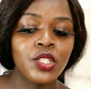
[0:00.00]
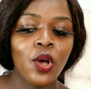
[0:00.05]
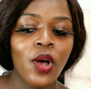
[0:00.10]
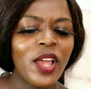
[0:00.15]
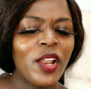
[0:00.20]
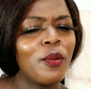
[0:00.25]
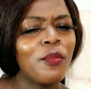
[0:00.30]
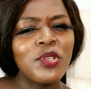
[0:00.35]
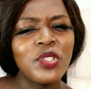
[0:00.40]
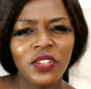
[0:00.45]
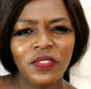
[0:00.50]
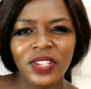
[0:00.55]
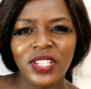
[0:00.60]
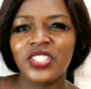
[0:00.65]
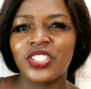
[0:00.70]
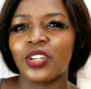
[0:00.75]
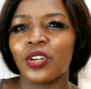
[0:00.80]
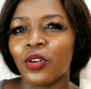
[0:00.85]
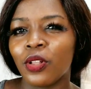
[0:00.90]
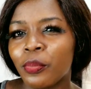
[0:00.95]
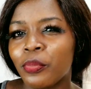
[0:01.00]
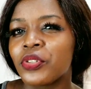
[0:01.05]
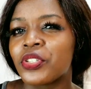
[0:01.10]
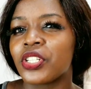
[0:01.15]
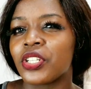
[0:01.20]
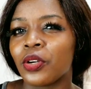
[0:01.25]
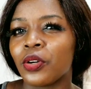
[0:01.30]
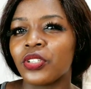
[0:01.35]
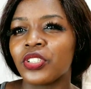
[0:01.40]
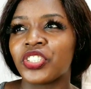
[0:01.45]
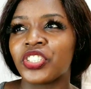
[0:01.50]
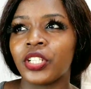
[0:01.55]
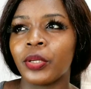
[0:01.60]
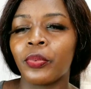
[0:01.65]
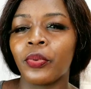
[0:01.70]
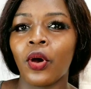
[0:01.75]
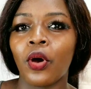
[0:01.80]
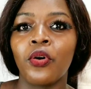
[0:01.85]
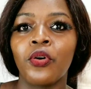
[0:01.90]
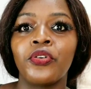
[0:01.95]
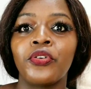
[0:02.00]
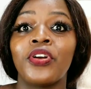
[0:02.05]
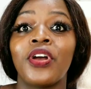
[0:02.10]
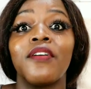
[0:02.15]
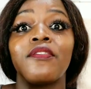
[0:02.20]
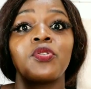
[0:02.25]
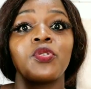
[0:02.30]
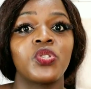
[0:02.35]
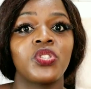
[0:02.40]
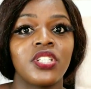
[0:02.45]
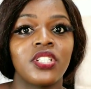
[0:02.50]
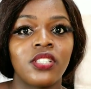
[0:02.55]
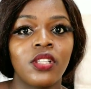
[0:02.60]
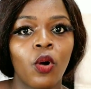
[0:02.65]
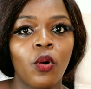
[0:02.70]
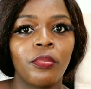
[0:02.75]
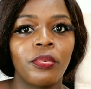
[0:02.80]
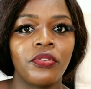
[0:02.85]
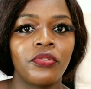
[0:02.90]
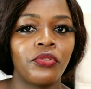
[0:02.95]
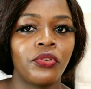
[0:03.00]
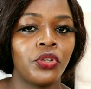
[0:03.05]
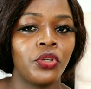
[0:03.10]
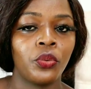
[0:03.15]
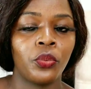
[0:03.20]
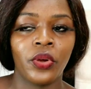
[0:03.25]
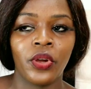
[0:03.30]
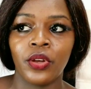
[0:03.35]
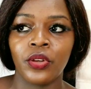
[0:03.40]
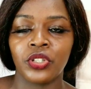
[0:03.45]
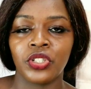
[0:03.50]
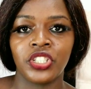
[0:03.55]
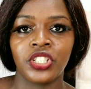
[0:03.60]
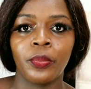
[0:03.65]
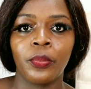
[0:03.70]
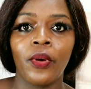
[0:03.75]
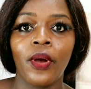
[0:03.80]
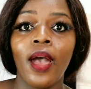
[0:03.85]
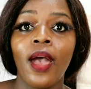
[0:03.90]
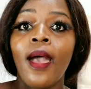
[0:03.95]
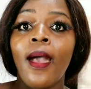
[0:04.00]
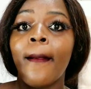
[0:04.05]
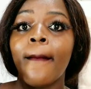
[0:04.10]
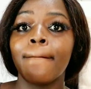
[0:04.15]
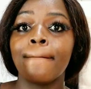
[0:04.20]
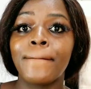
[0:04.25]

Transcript: So I know most of us struggle putting on shapewear, or you have to sit down before you wear your shapewear,